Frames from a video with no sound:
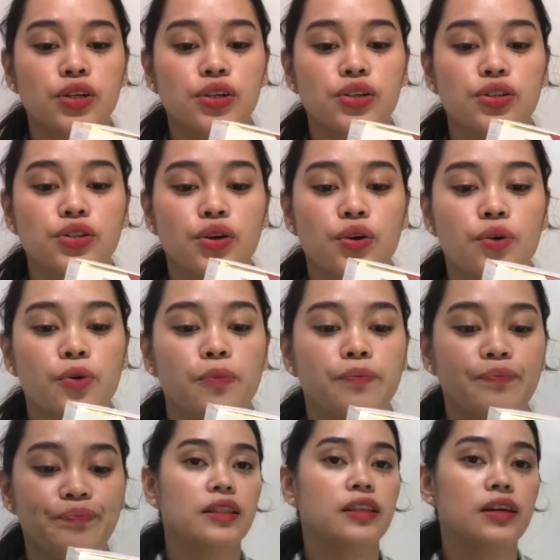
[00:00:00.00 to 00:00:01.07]
So,
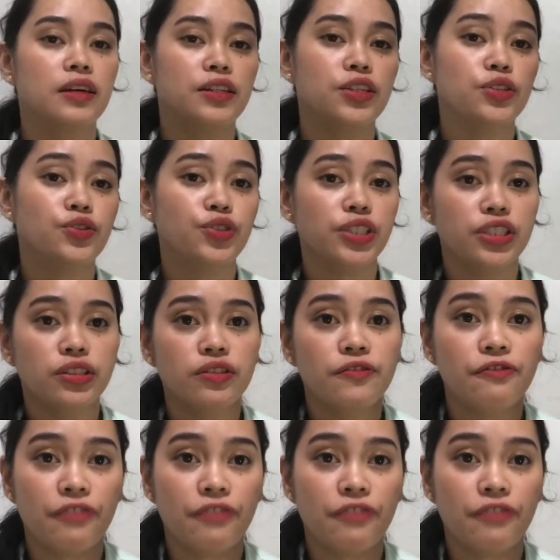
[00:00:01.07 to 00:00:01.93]
the nutrition